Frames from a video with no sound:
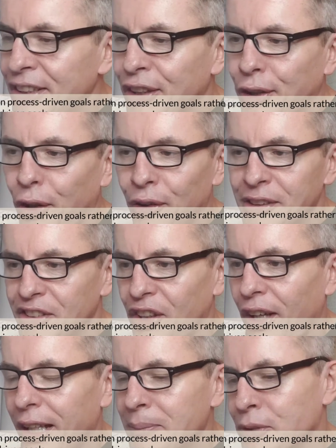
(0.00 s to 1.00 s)
in the current
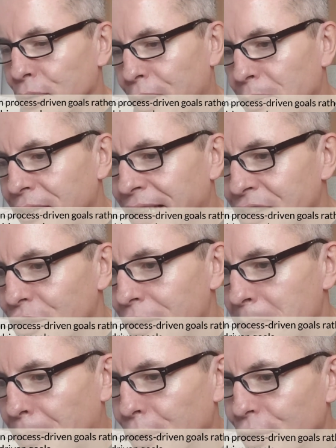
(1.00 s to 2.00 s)
times, although things are
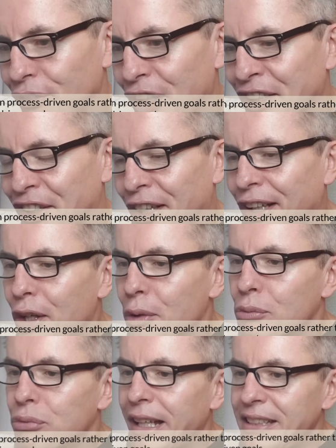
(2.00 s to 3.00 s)
improving,
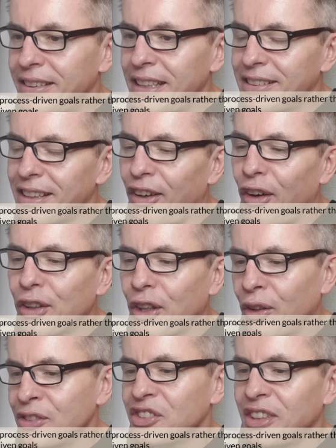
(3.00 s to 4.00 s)
races are
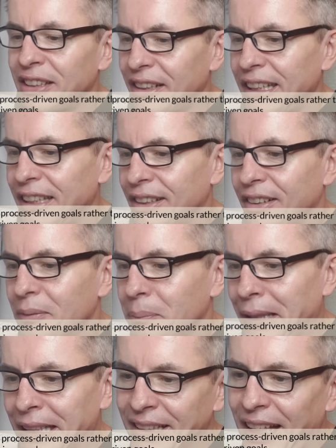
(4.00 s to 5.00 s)
constantly being